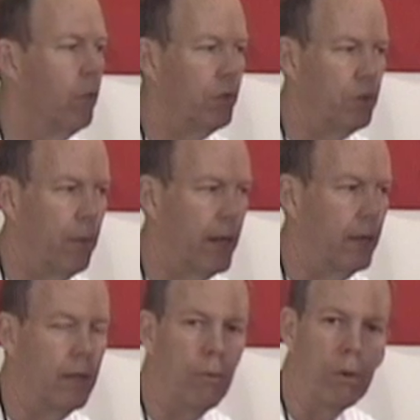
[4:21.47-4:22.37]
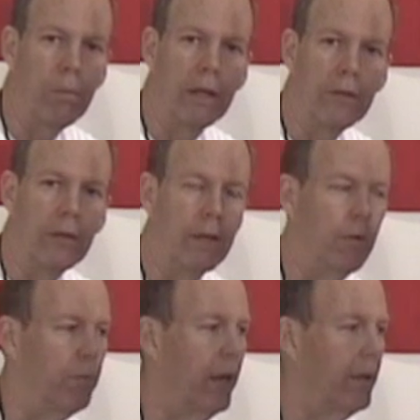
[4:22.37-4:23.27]
But you might need to replace that
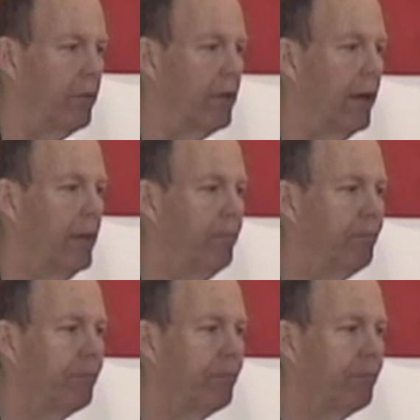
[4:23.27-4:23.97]
from time to time.